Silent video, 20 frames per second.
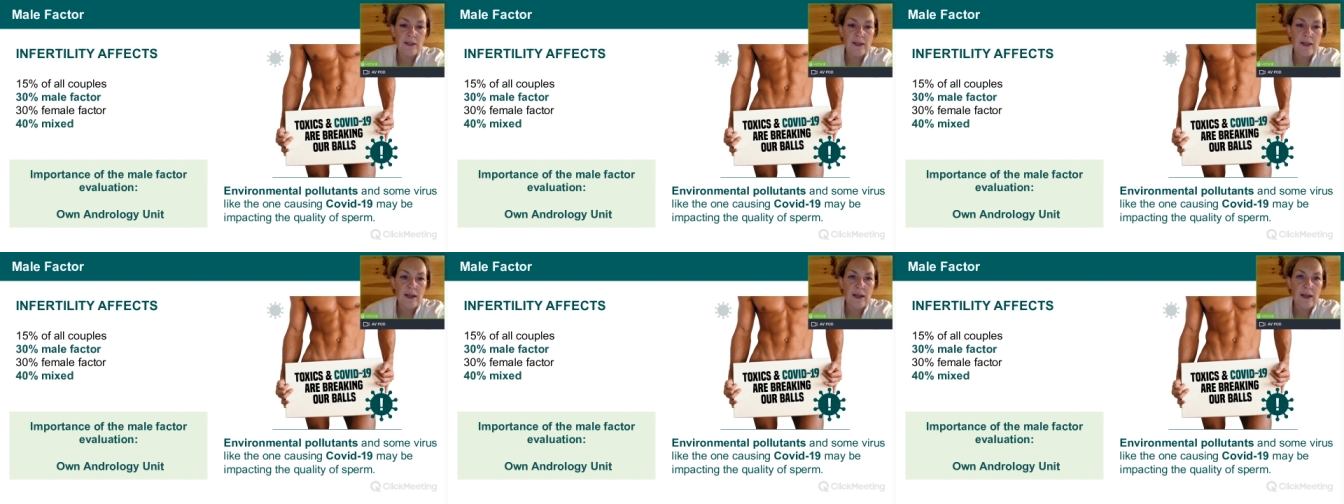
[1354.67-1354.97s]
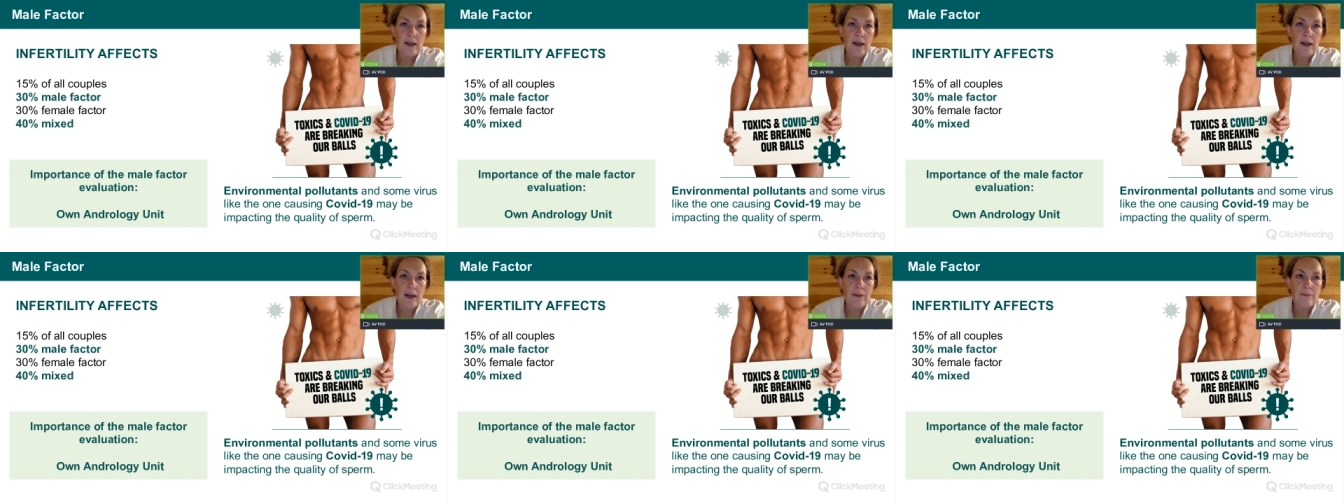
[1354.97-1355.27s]

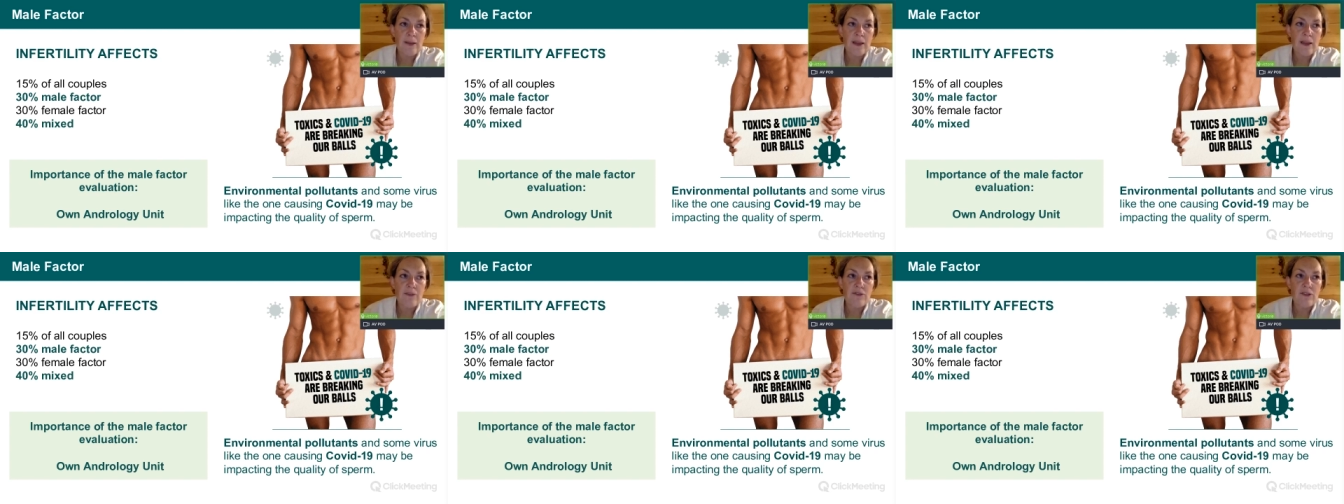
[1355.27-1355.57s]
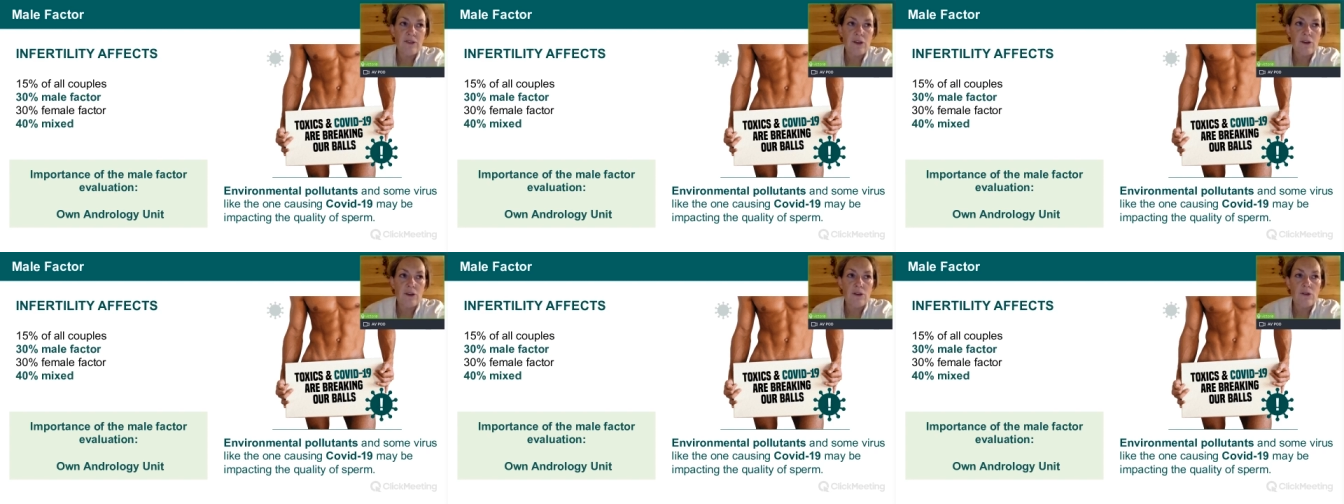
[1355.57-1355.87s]
um, even
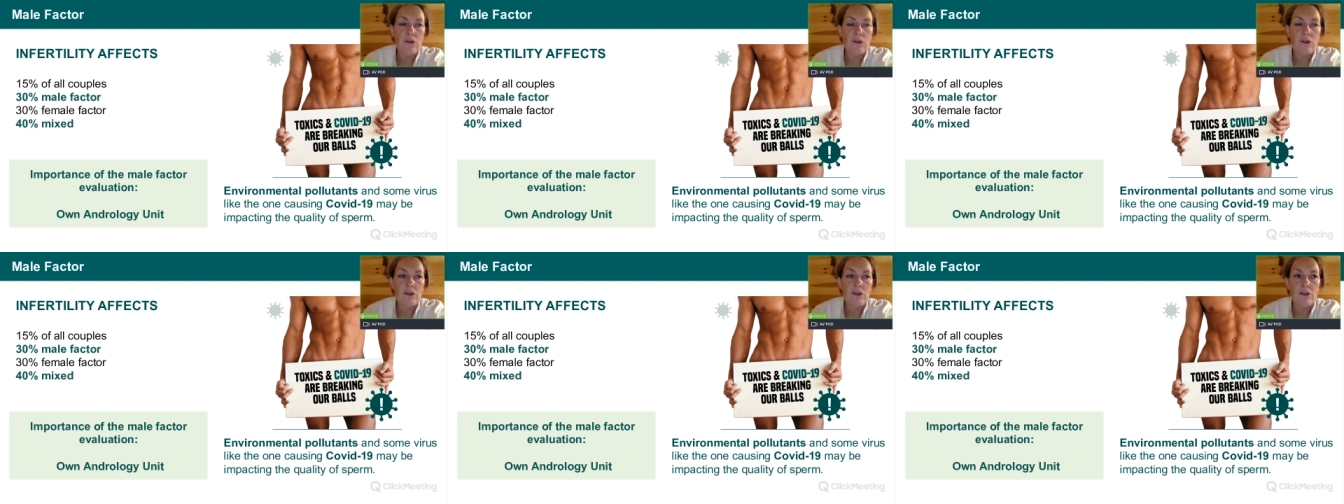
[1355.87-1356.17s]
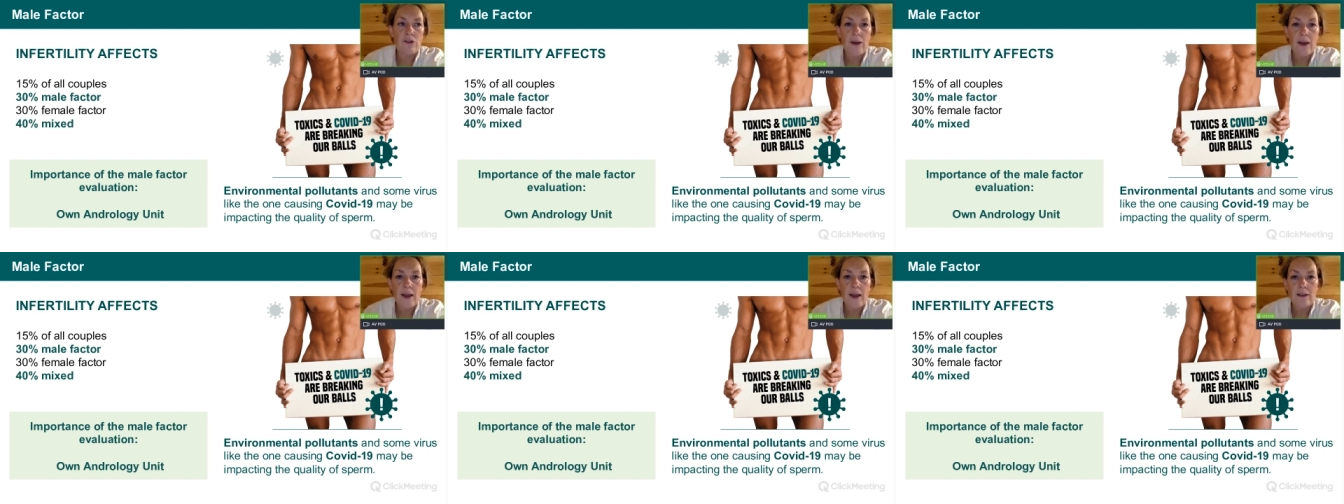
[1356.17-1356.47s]
though you can do
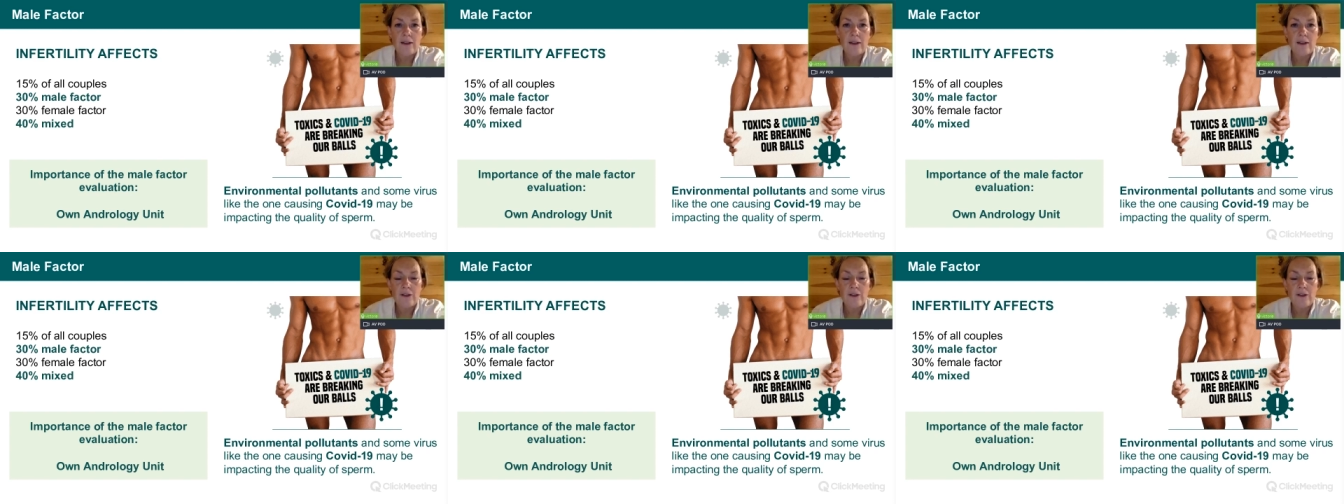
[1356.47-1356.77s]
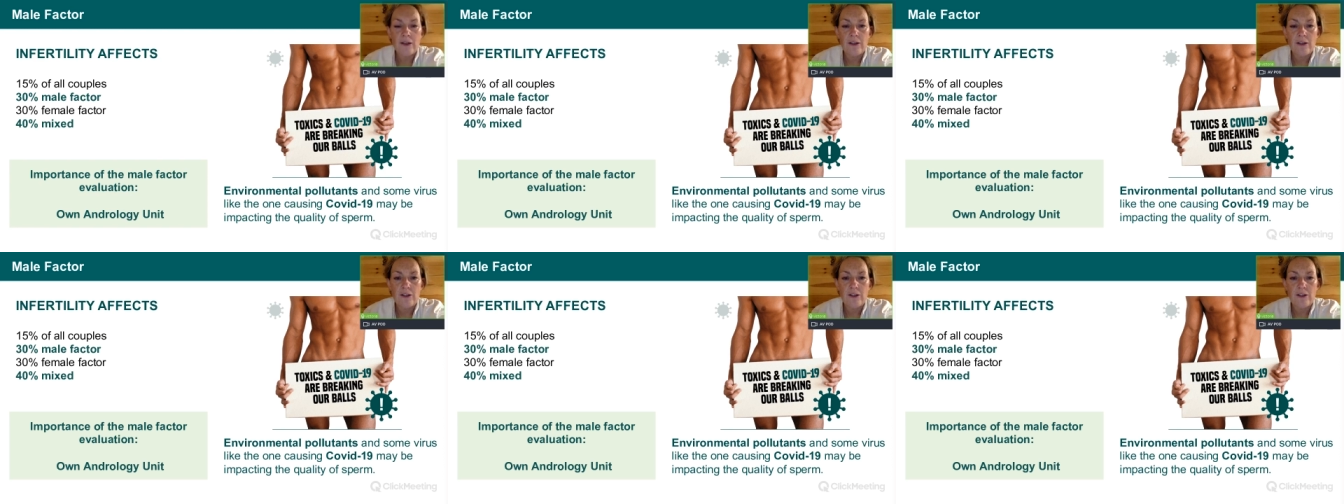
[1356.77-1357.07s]
egg
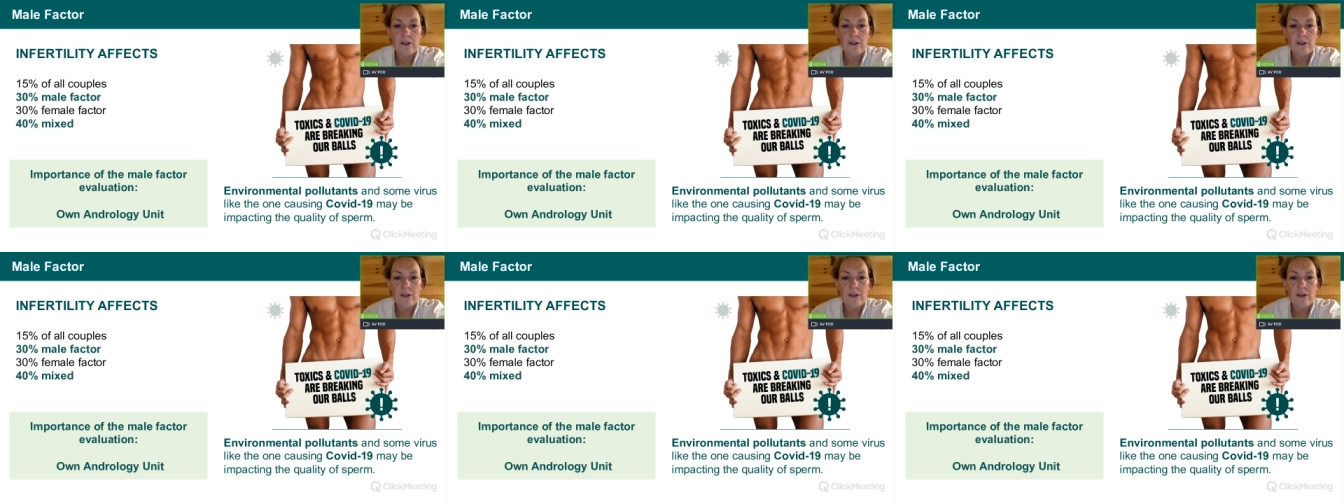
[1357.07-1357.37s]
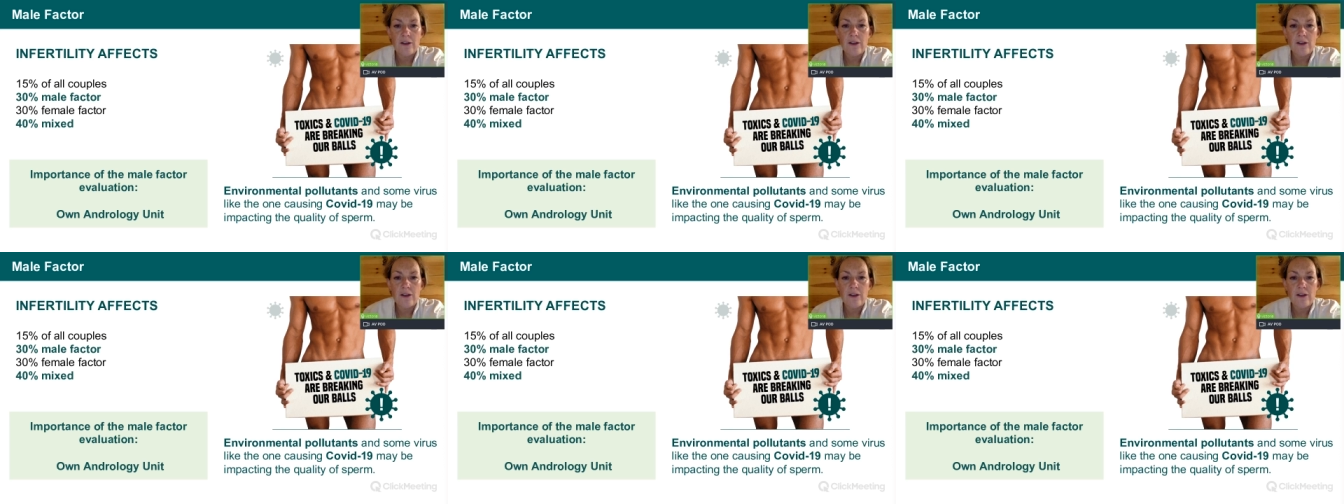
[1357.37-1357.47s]
donation,